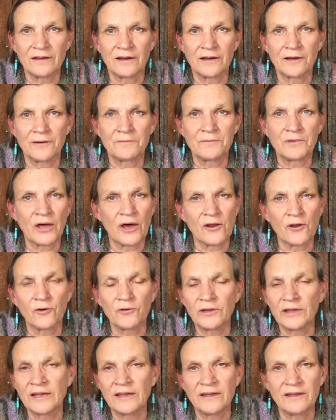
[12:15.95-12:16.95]
not
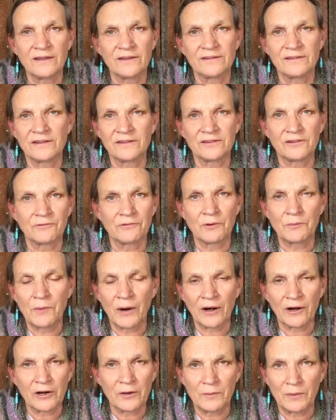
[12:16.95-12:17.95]
only is this a
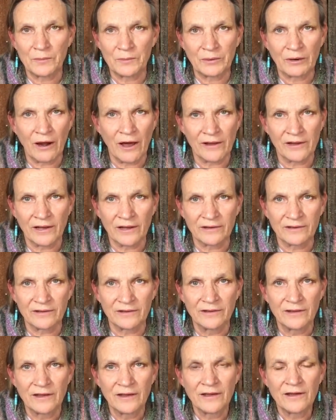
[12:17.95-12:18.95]
remarkable product,